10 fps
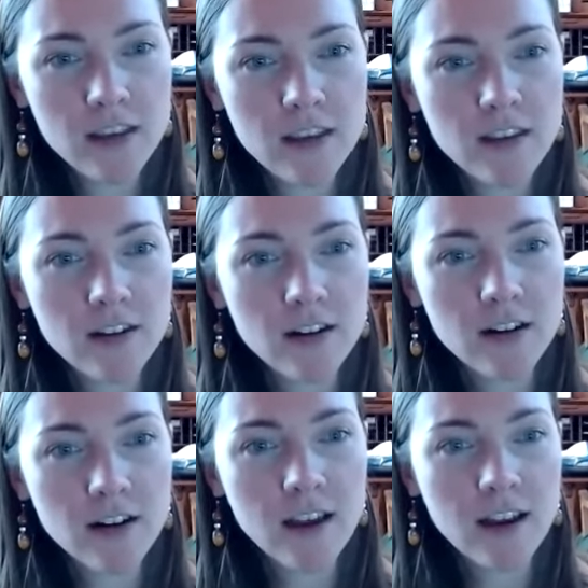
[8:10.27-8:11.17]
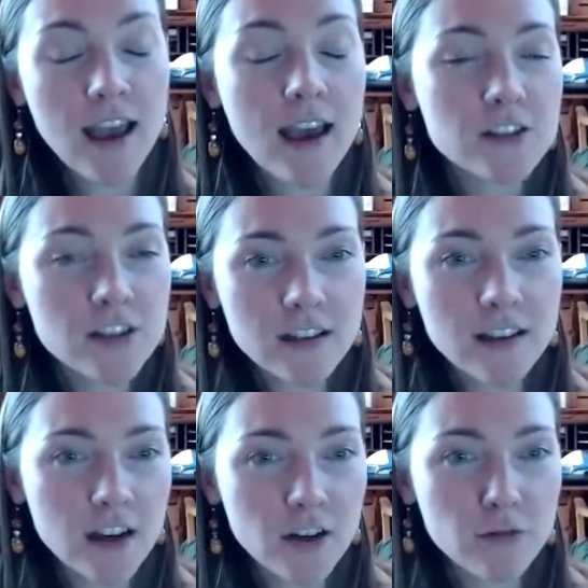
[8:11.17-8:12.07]
either an action
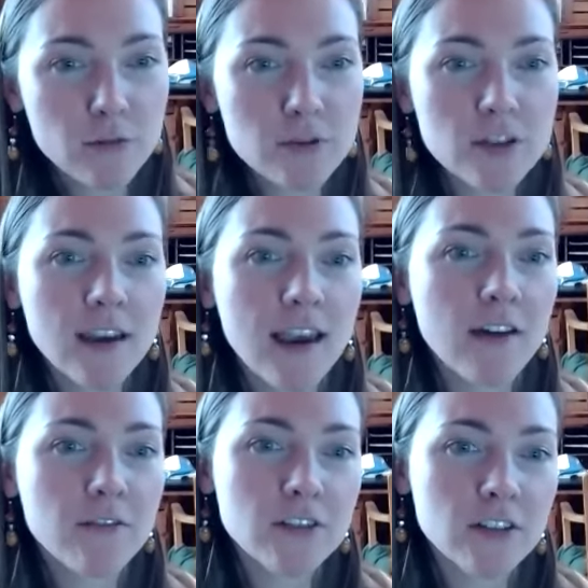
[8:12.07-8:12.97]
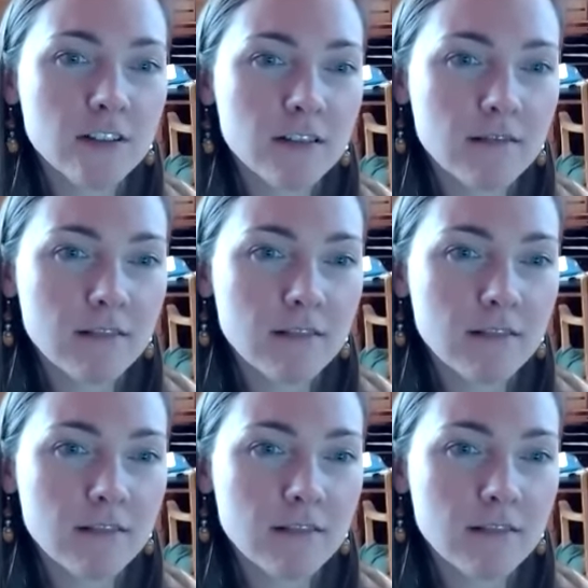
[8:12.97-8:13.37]
that a group took after